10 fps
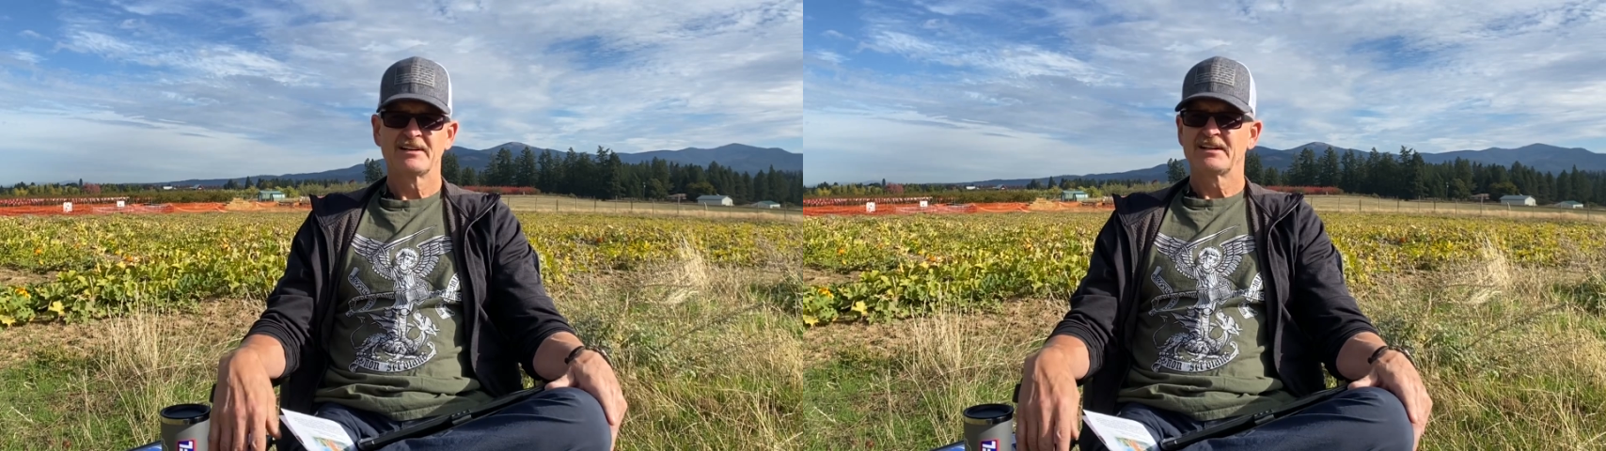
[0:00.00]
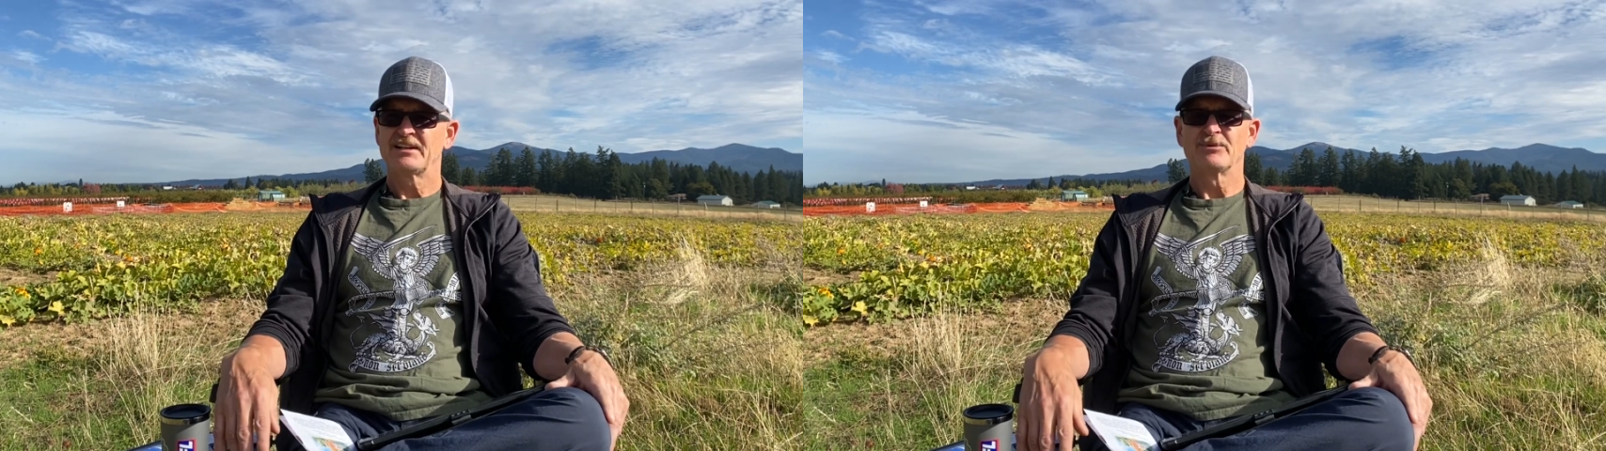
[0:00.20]

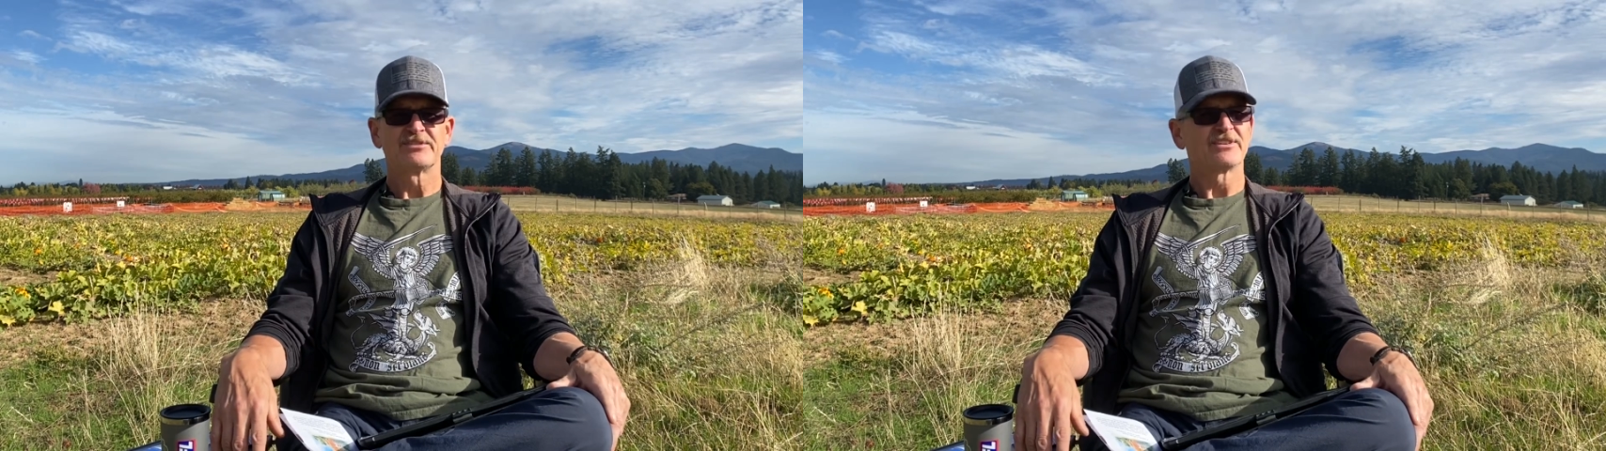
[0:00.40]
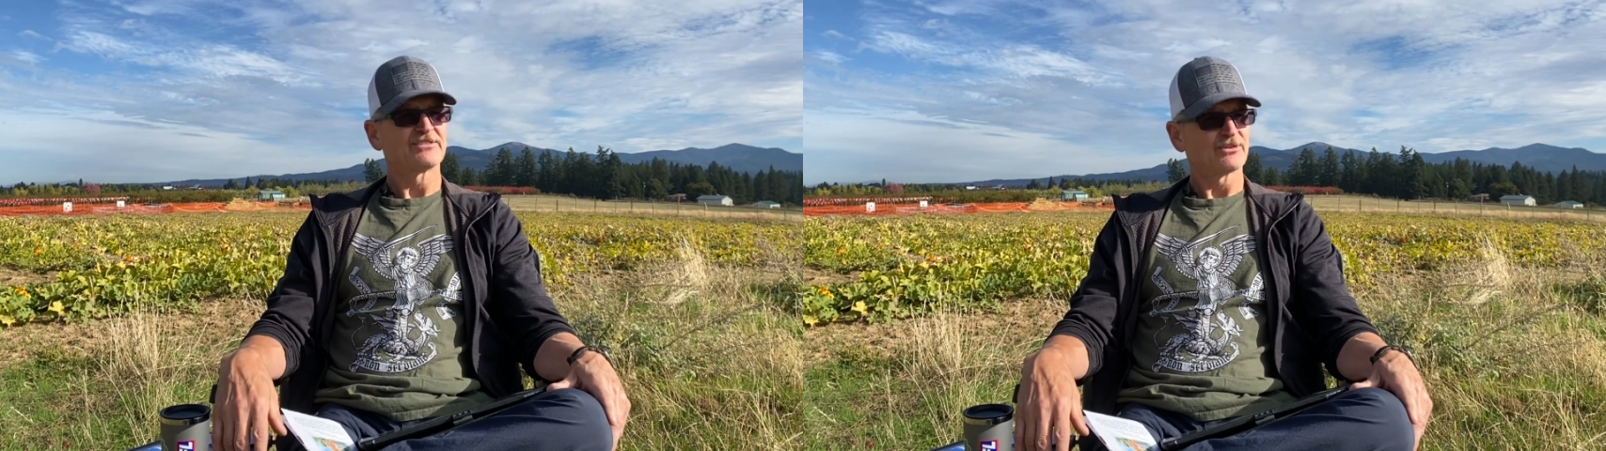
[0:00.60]
It was
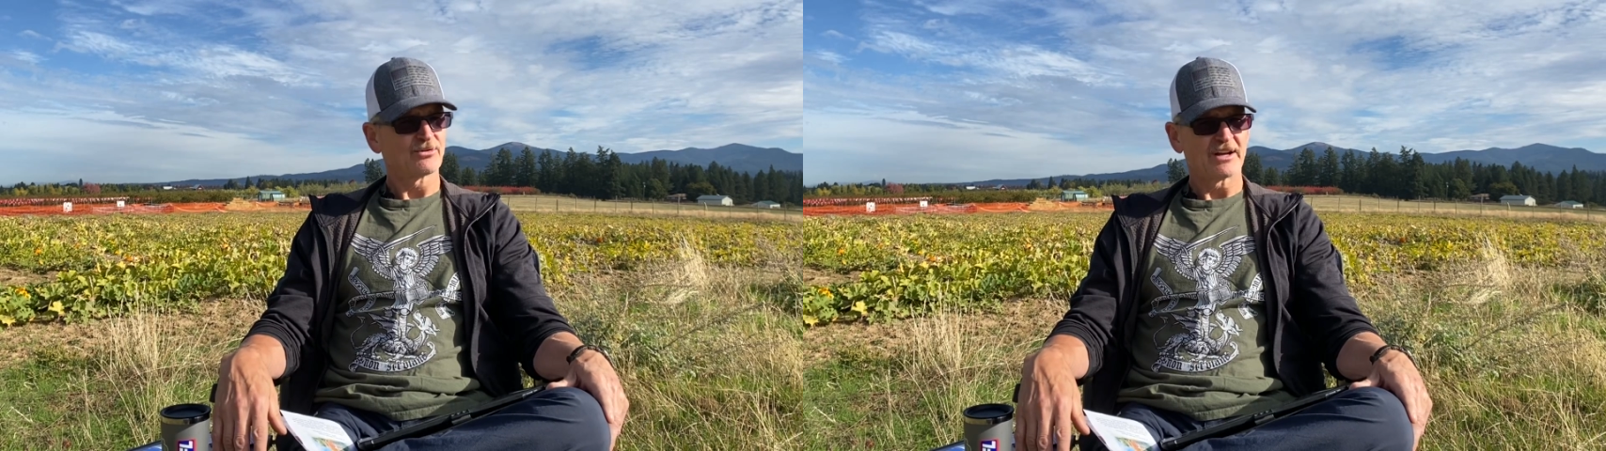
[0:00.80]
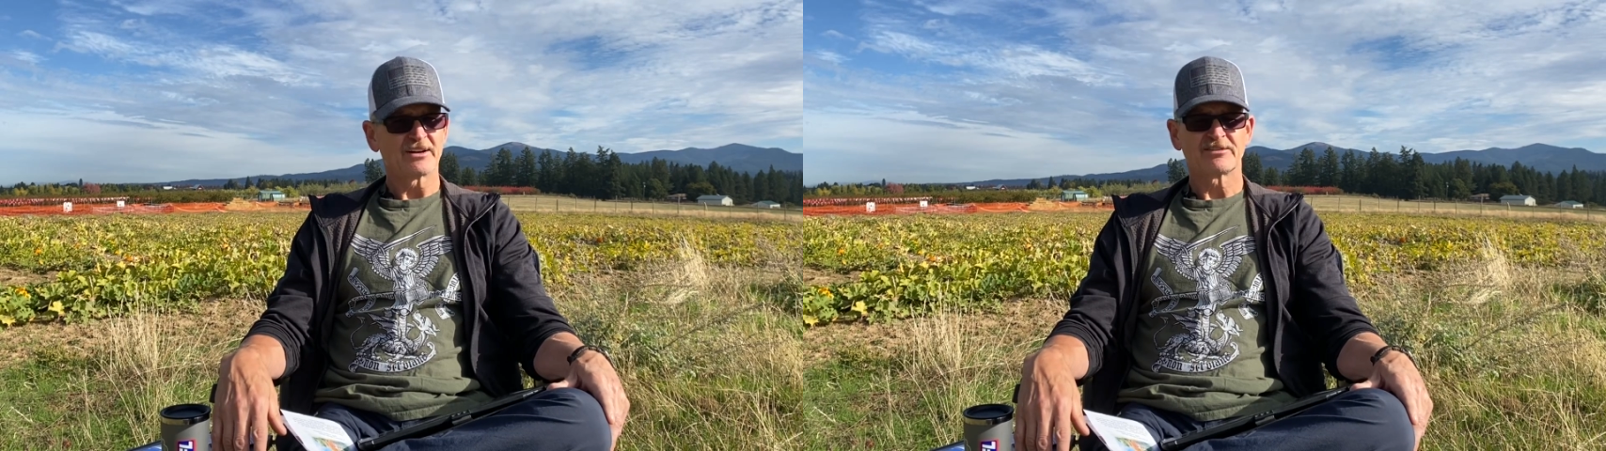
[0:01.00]
just a
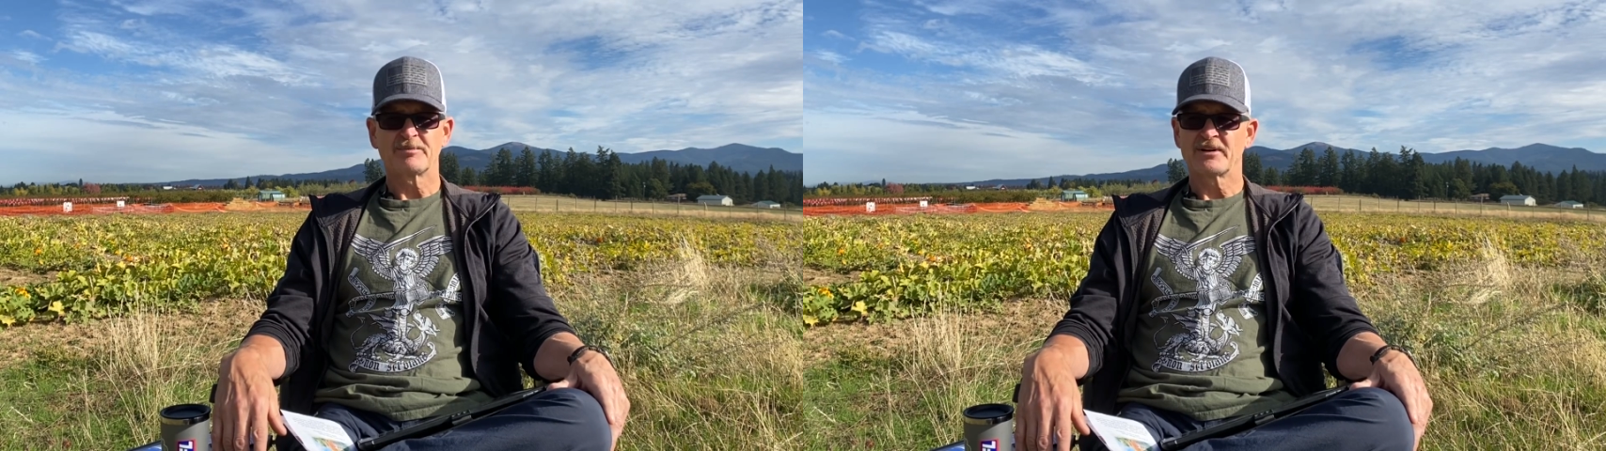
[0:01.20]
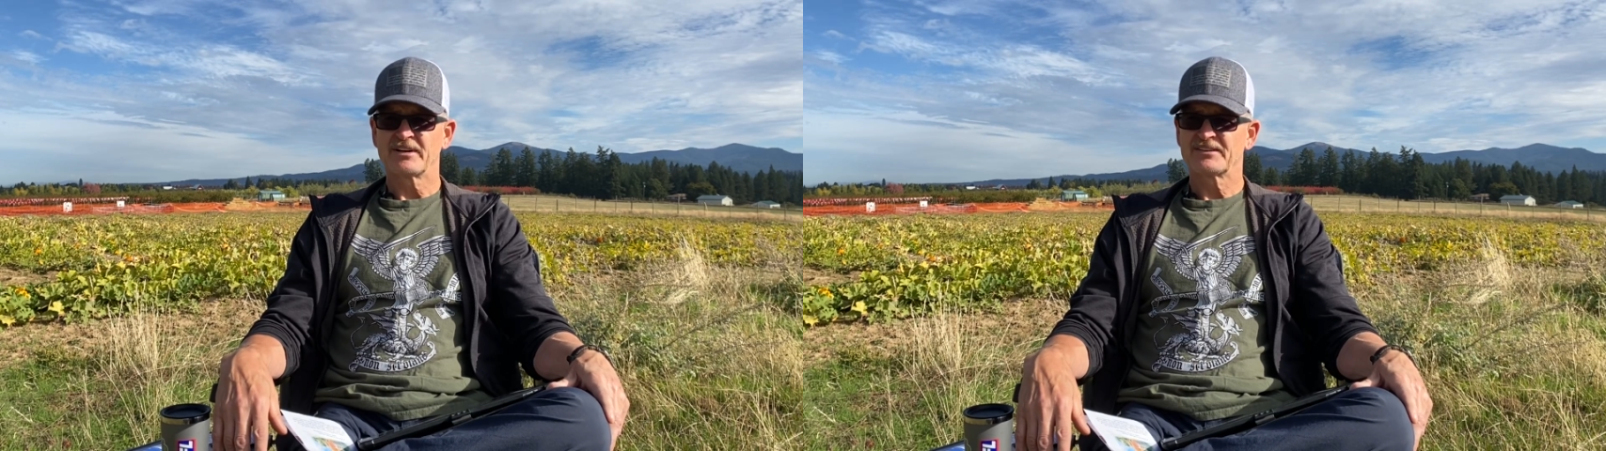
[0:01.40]
great
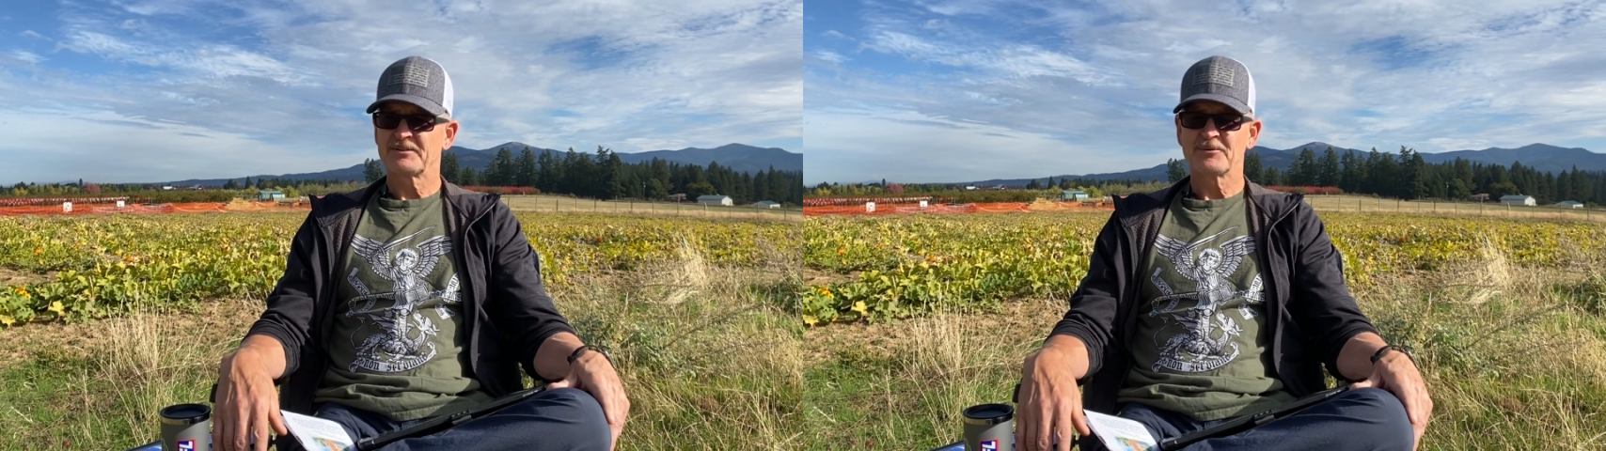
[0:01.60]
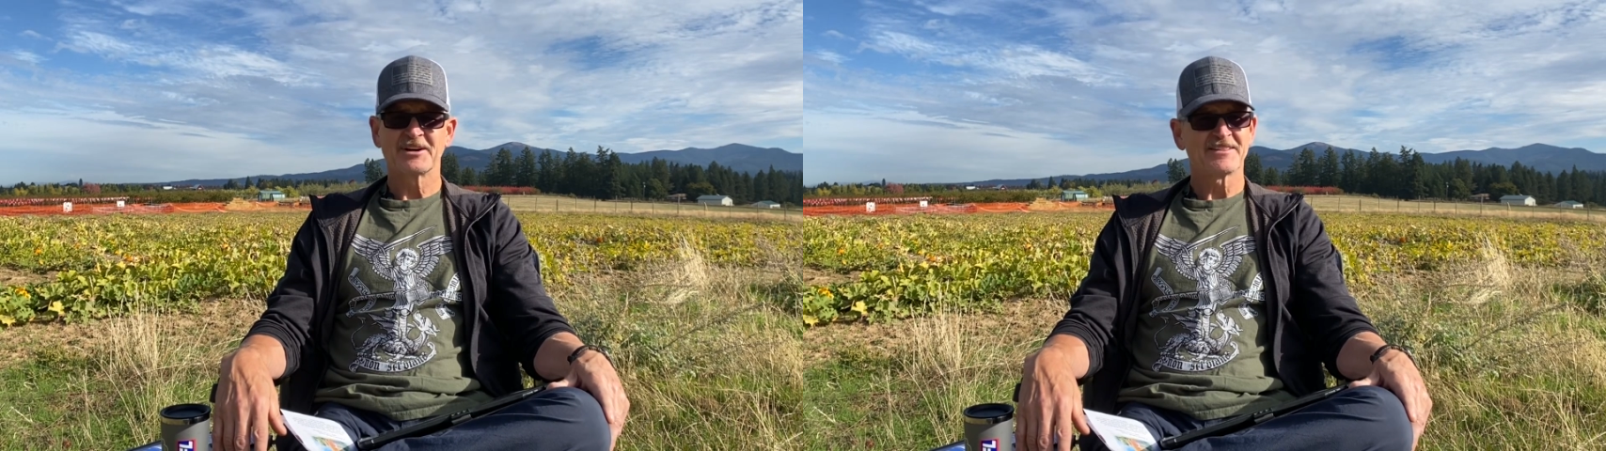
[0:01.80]
experience. I
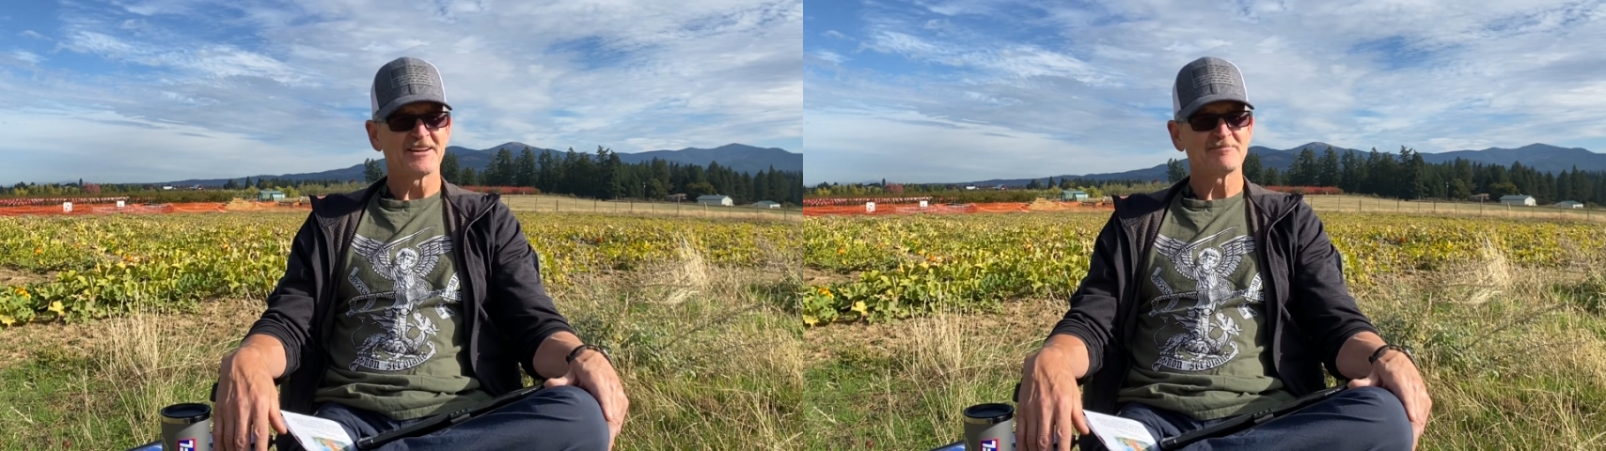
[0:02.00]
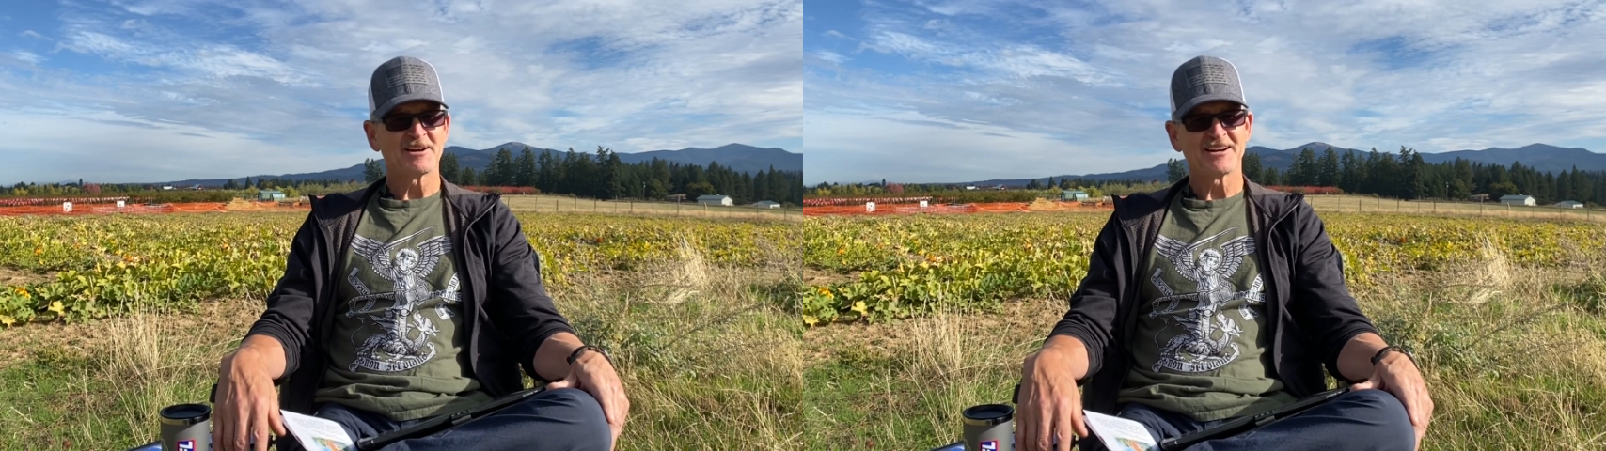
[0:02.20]
want to
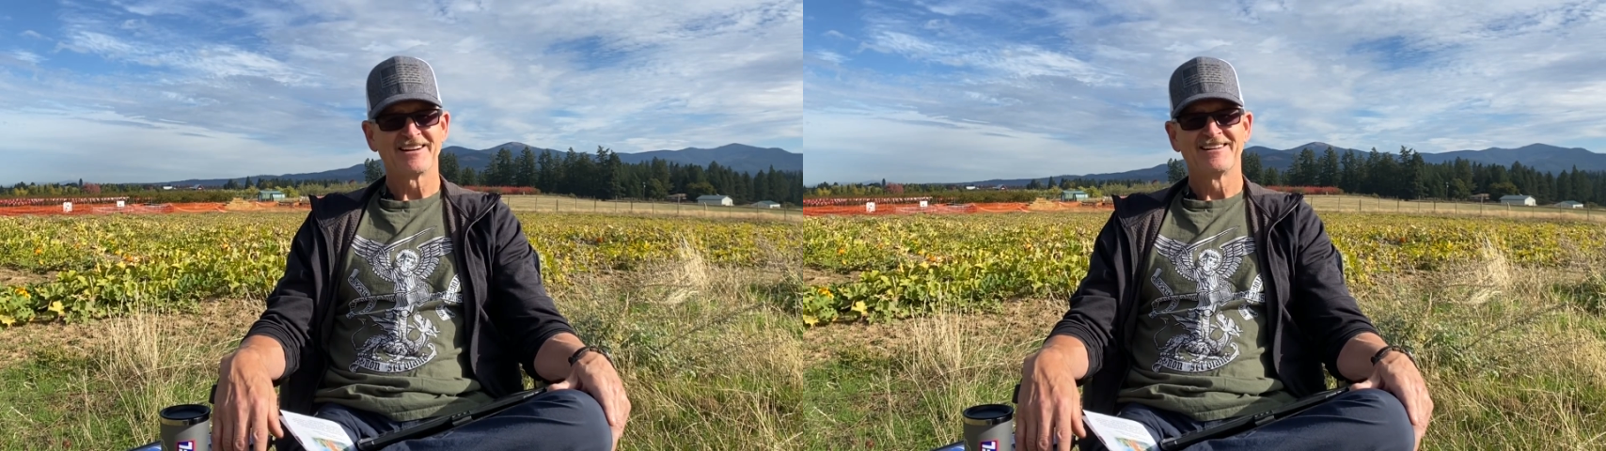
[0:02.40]
thank my